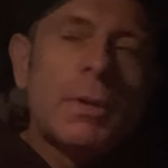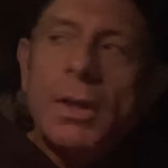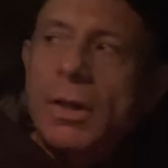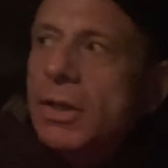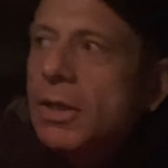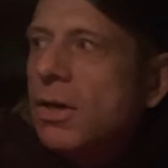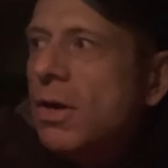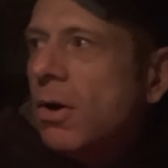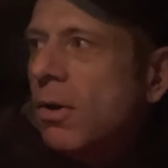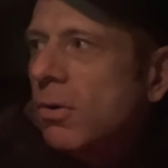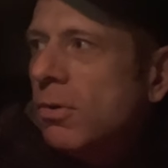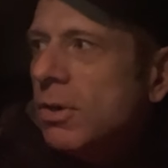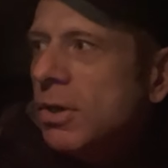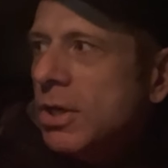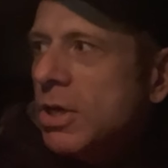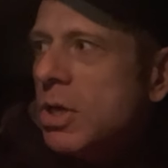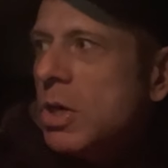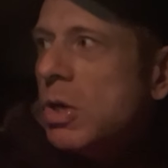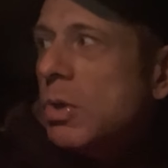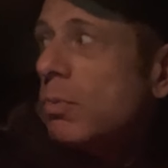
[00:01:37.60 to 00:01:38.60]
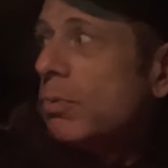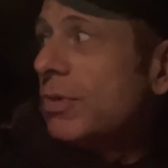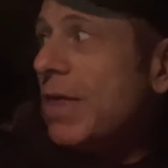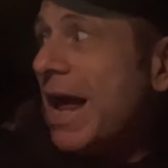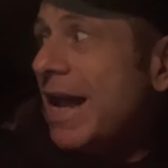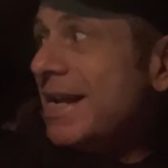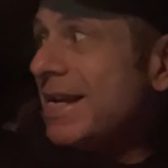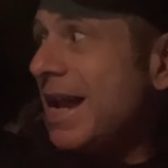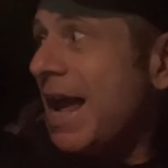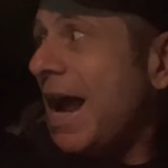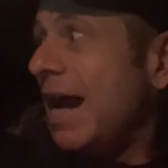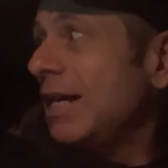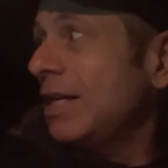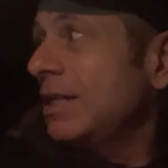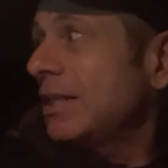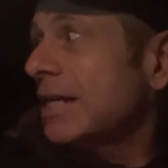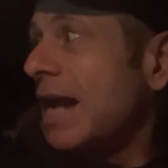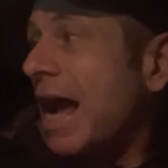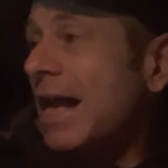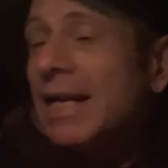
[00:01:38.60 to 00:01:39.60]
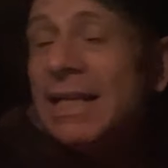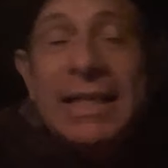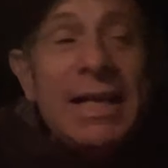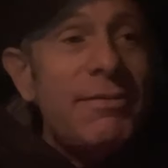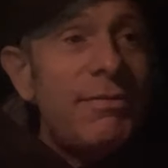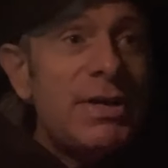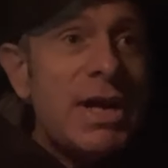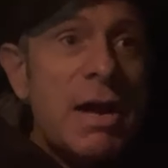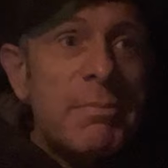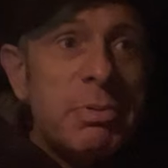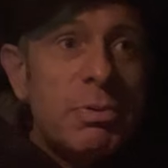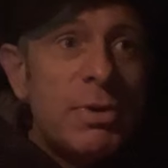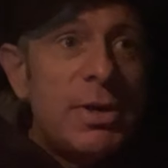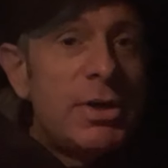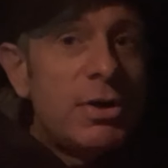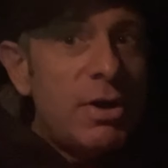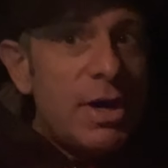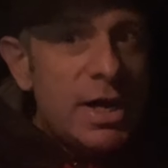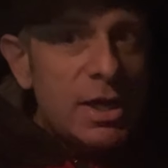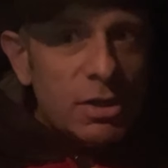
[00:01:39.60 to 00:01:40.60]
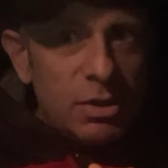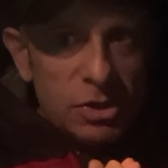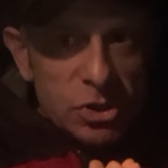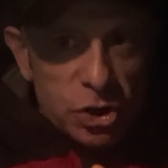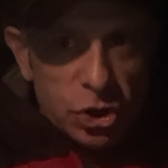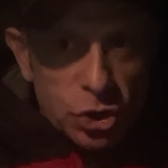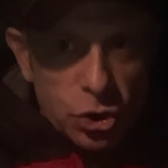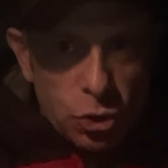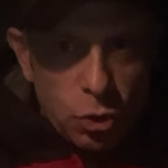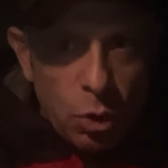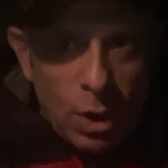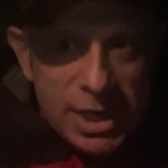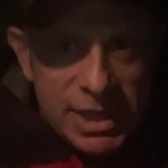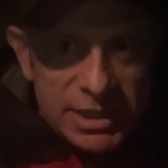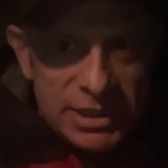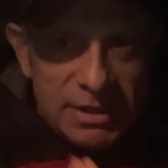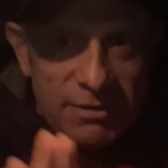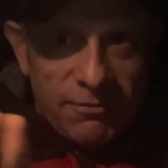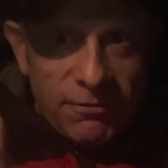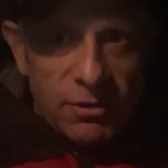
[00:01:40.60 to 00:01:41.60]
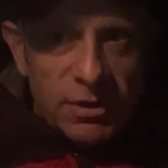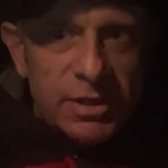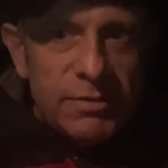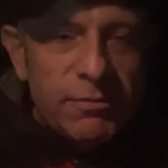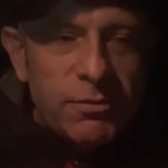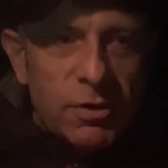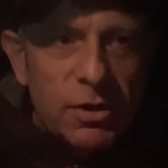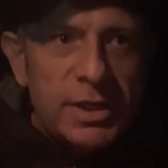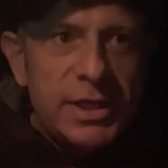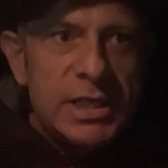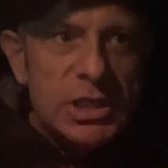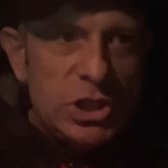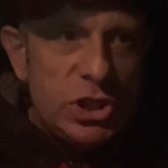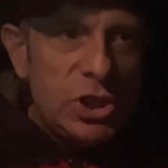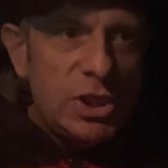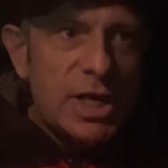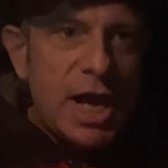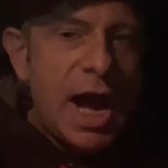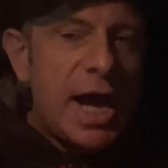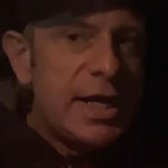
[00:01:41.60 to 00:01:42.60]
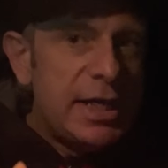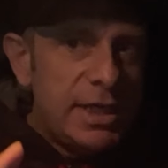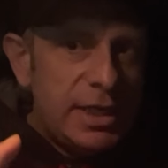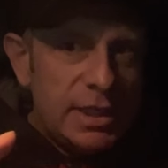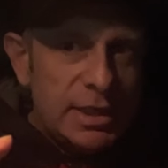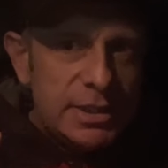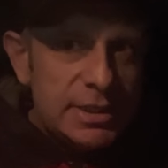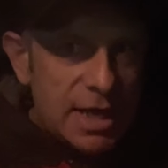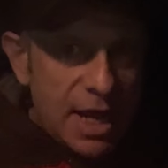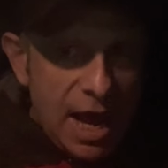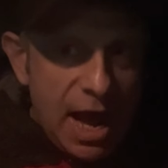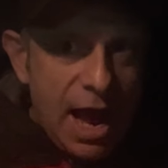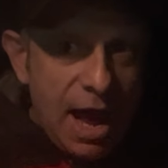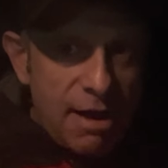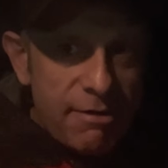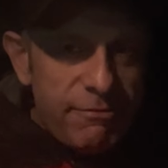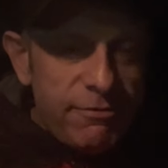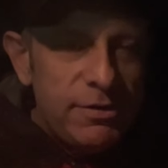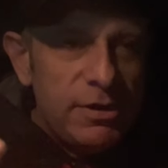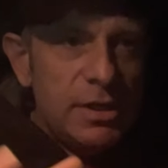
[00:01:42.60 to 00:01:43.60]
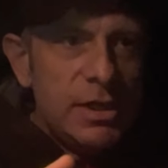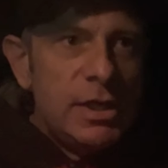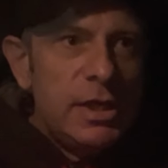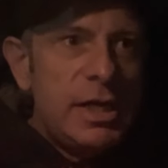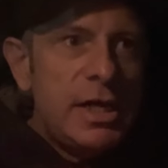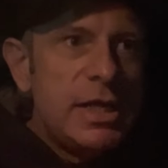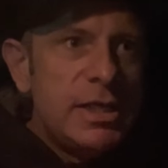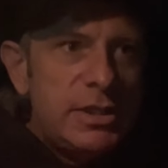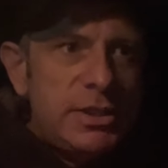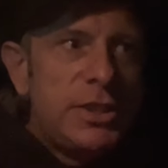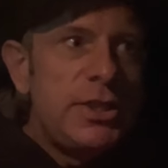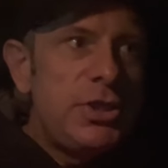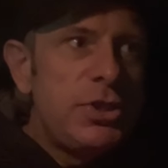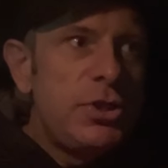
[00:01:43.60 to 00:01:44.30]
You know, that 9-11 operator angle is crazy for a Geechi Gotti to have and to